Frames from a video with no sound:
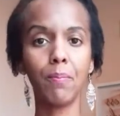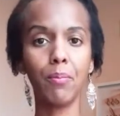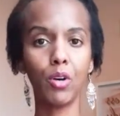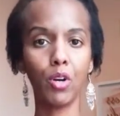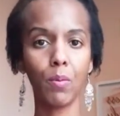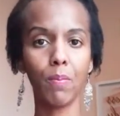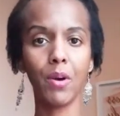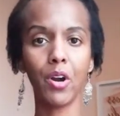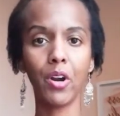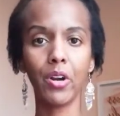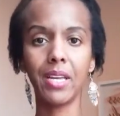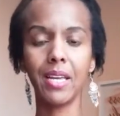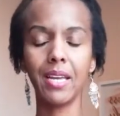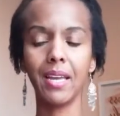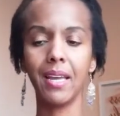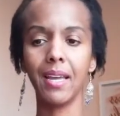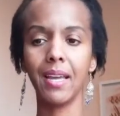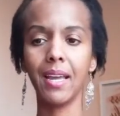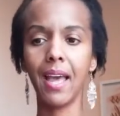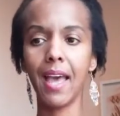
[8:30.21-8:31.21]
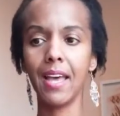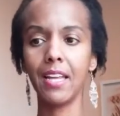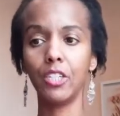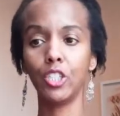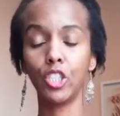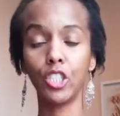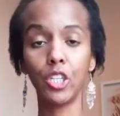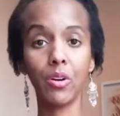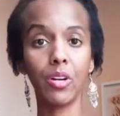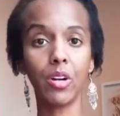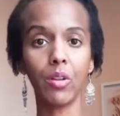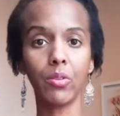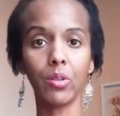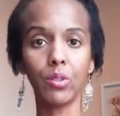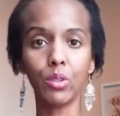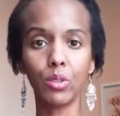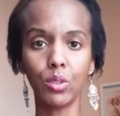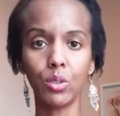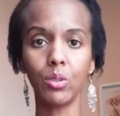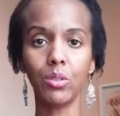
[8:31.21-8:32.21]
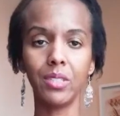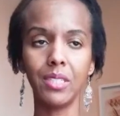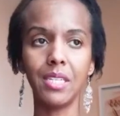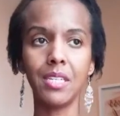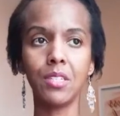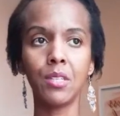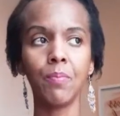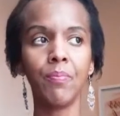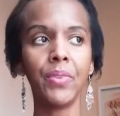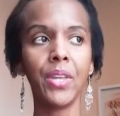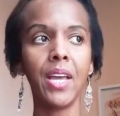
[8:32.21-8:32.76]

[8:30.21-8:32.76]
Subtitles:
bookmarking, and sharing on their stories.